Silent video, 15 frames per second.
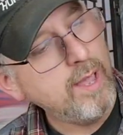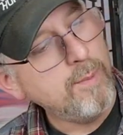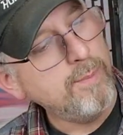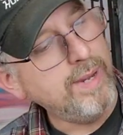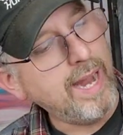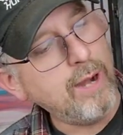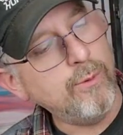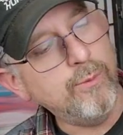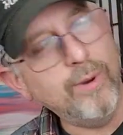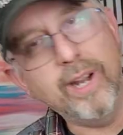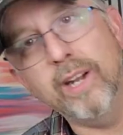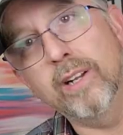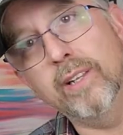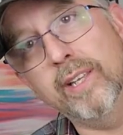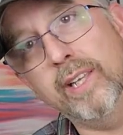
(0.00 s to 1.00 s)
but I
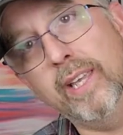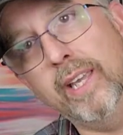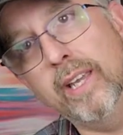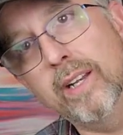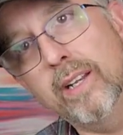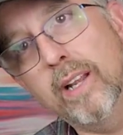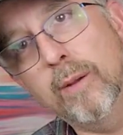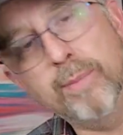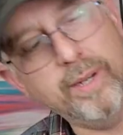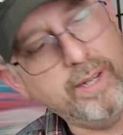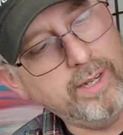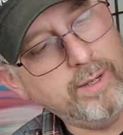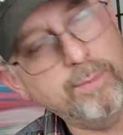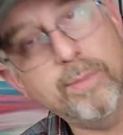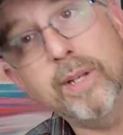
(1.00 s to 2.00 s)
rarely get up
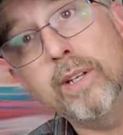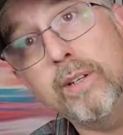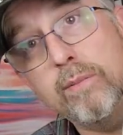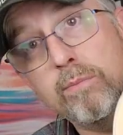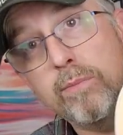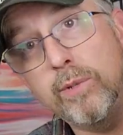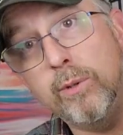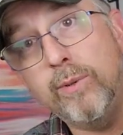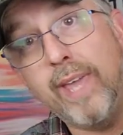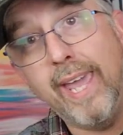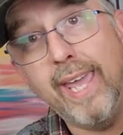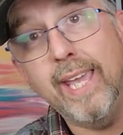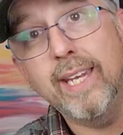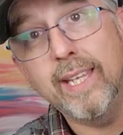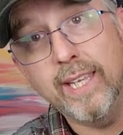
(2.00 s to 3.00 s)
here. But you
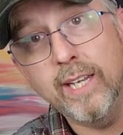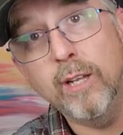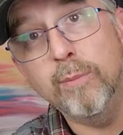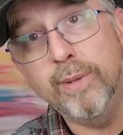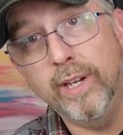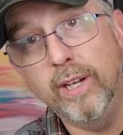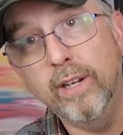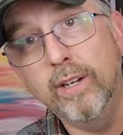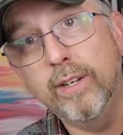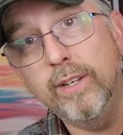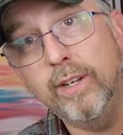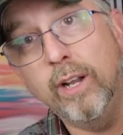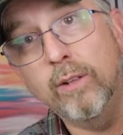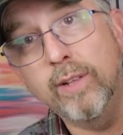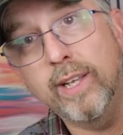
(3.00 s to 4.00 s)
can get up here,
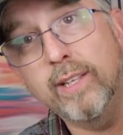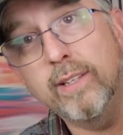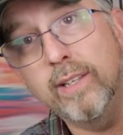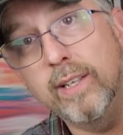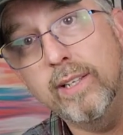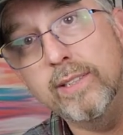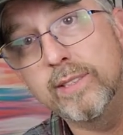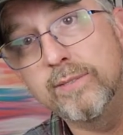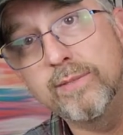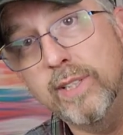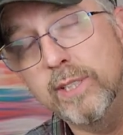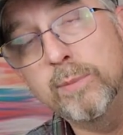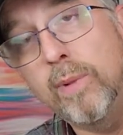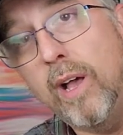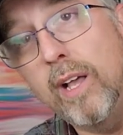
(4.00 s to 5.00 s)

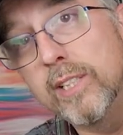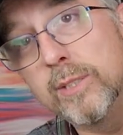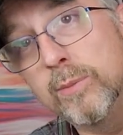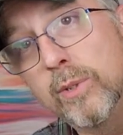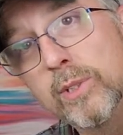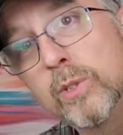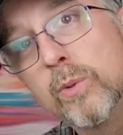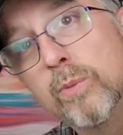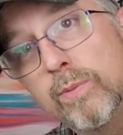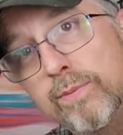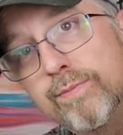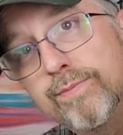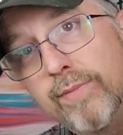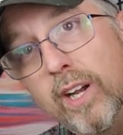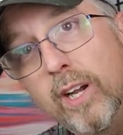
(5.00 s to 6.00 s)
it's possible. It's
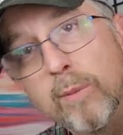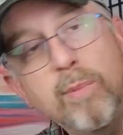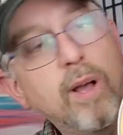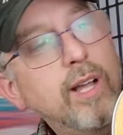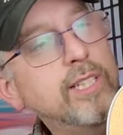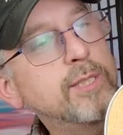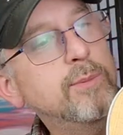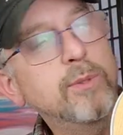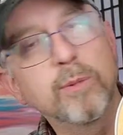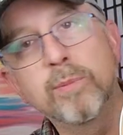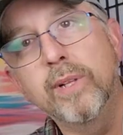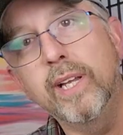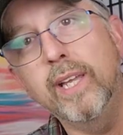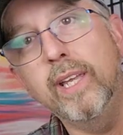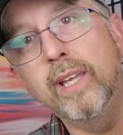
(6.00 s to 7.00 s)
very possible to
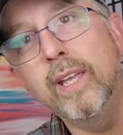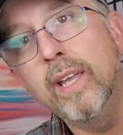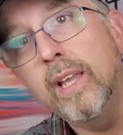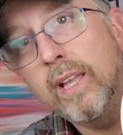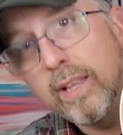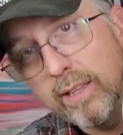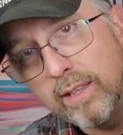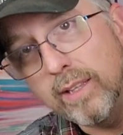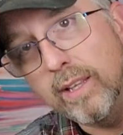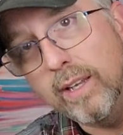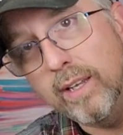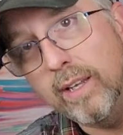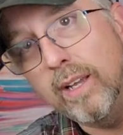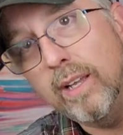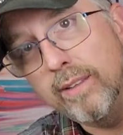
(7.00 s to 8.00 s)
play
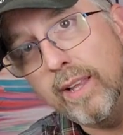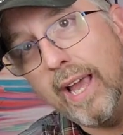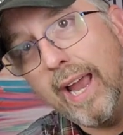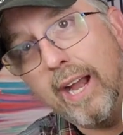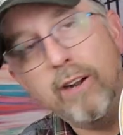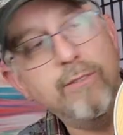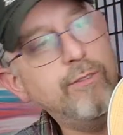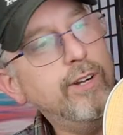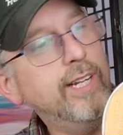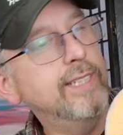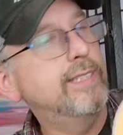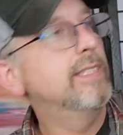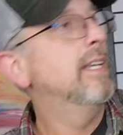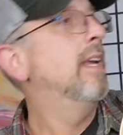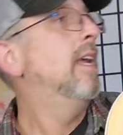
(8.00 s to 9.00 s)
the higher
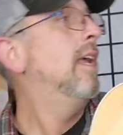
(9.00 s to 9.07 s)
frets.